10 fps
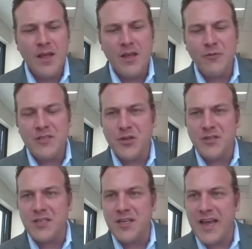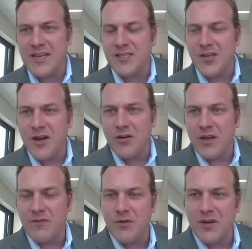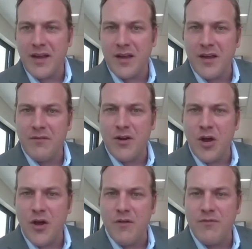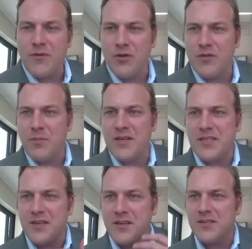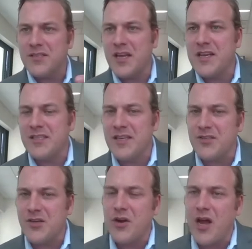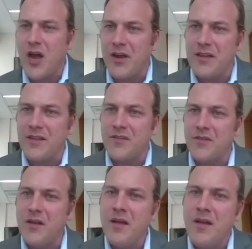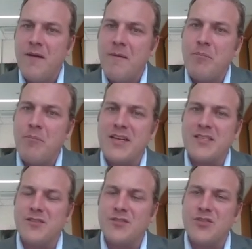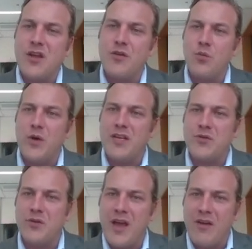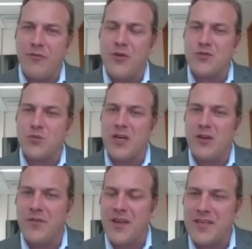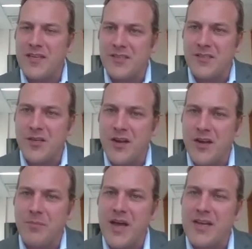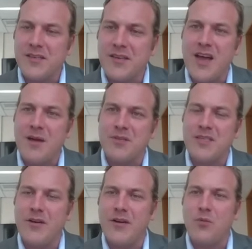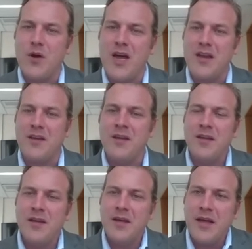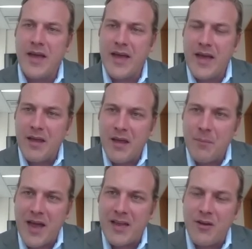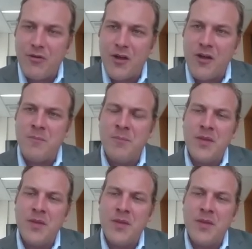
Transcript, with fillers: If we turn to the next slide, I'll give you an overview of the busy season that's ongoing in this basin. So we drilled our first well on the eastern side of the basin, Carpentaria One, about a year ago.